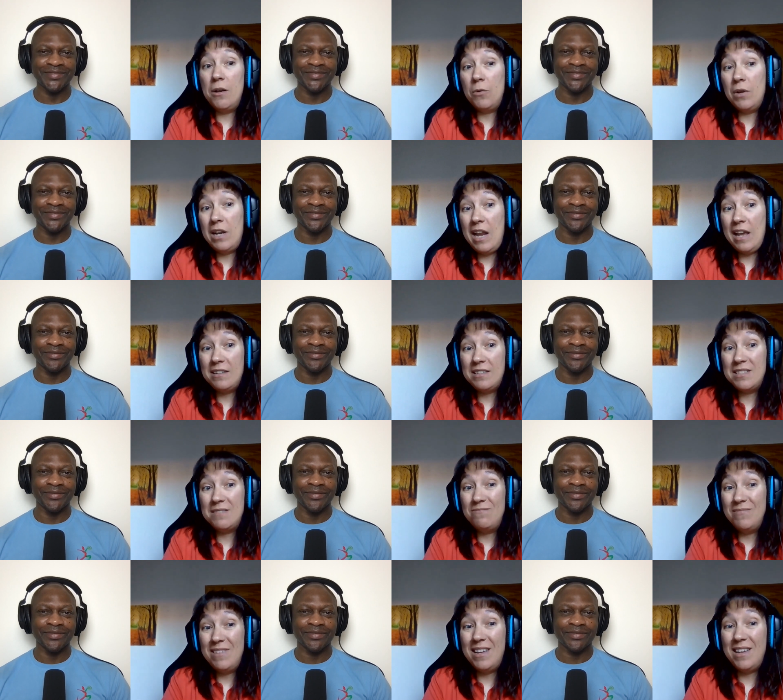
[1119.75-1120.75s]
Speaker 1: clicks
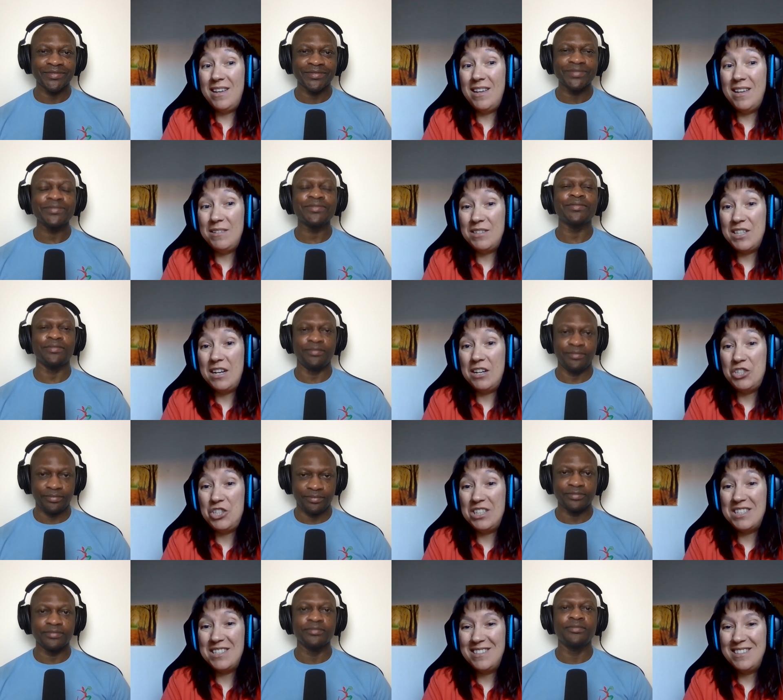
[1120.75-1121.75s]
uh,
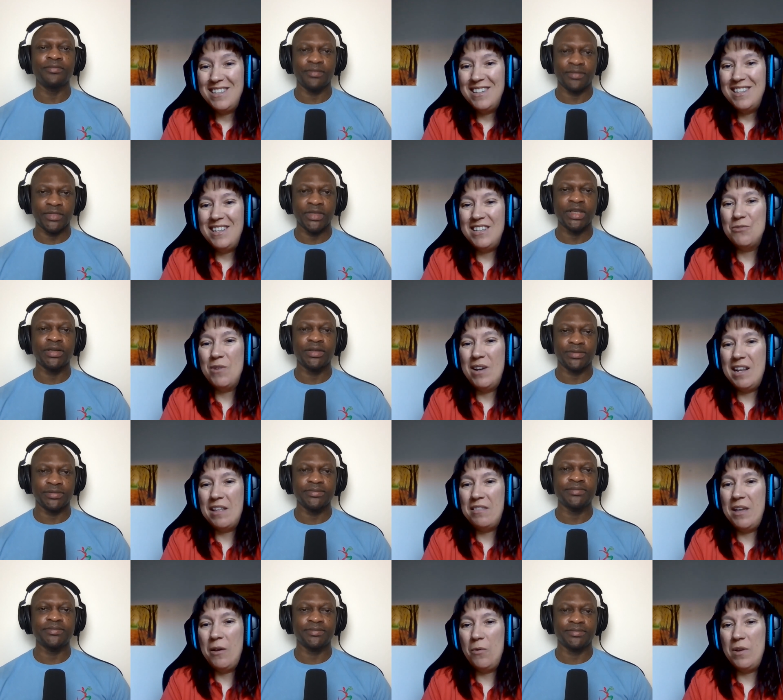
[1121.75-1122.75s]
searches as well. I
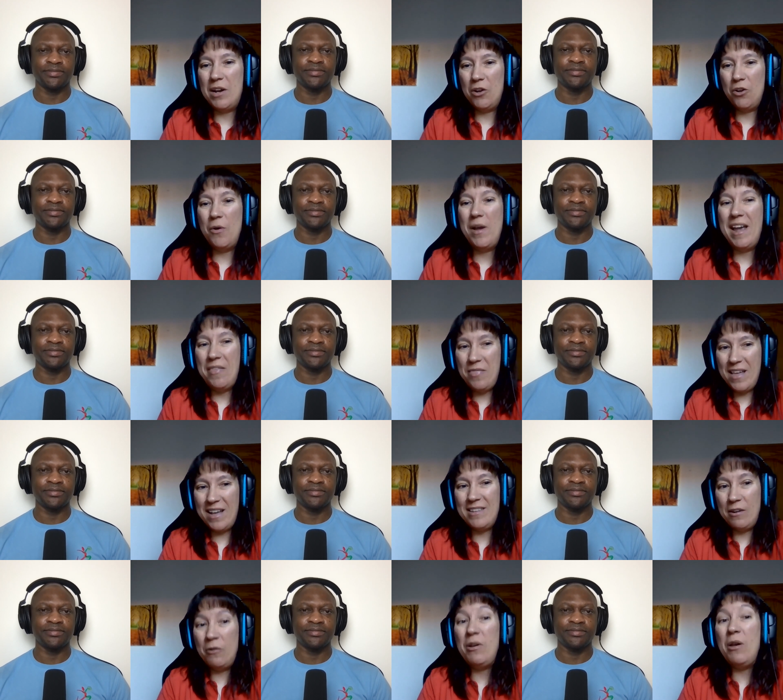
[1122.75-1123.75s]
think we are going in
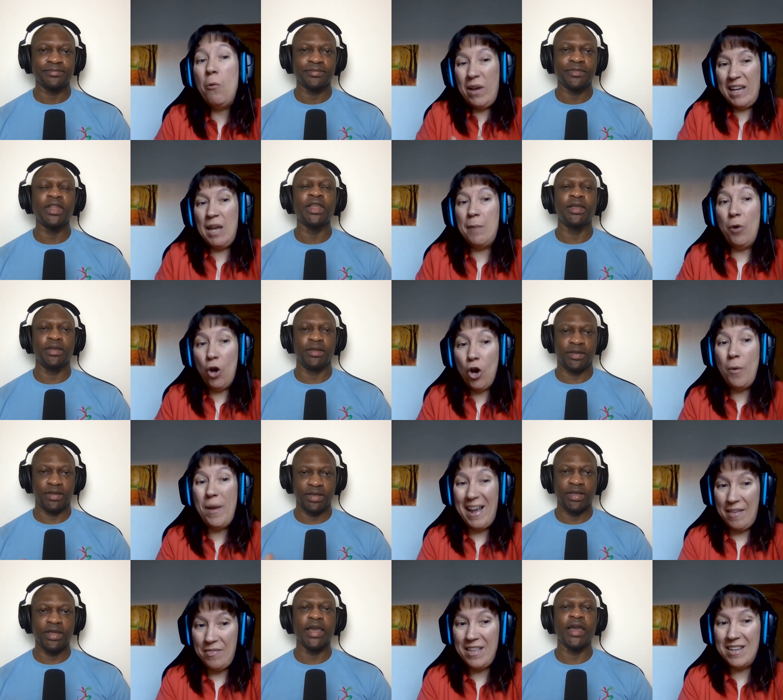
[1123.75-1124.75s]
that. We keep
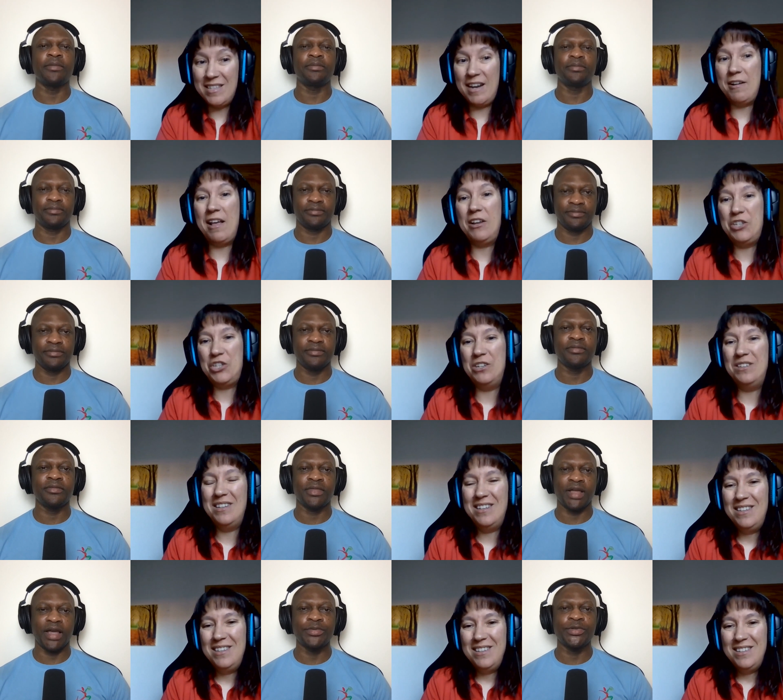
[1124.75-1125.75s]
going in yeah. this direction.
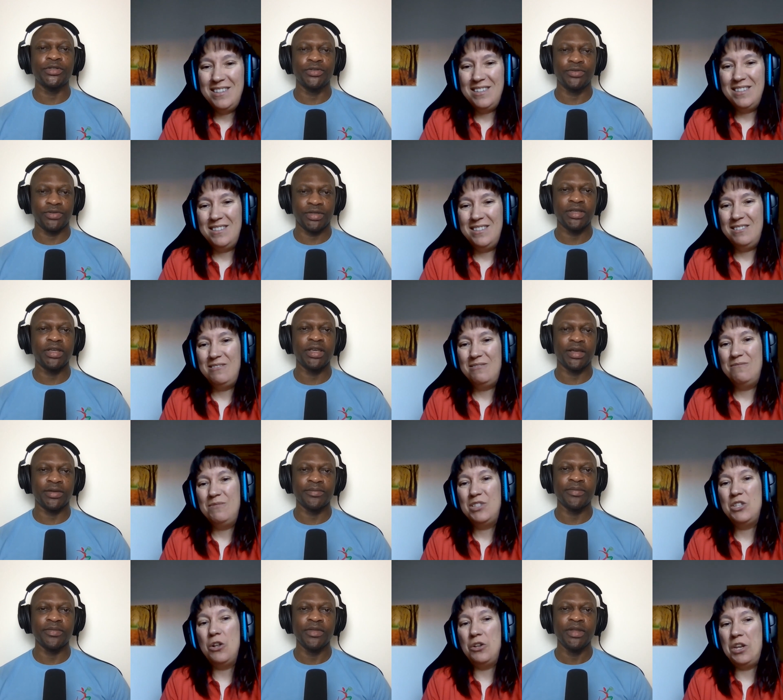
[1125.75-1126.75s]
Speaker 2: Absolutely, yeah.
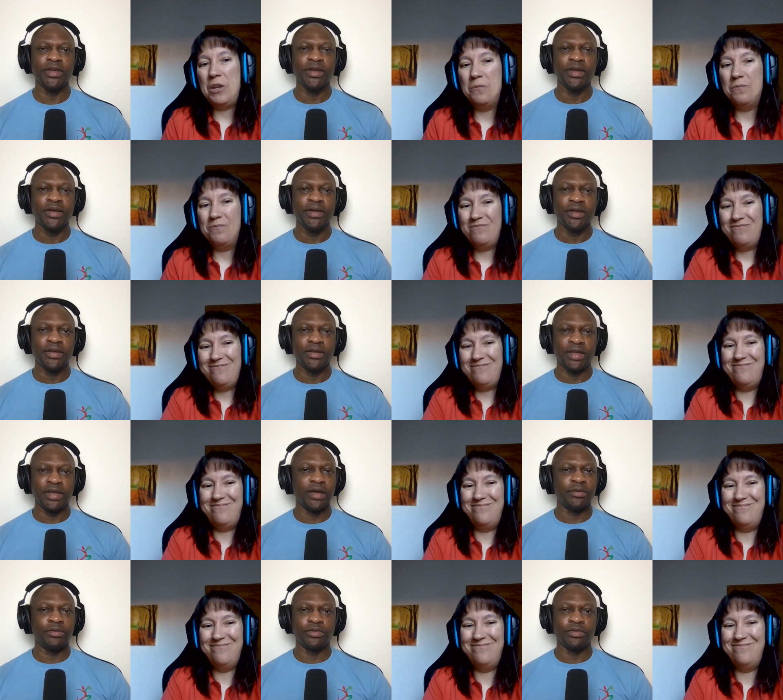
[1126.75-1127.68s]
It's not new. yeah,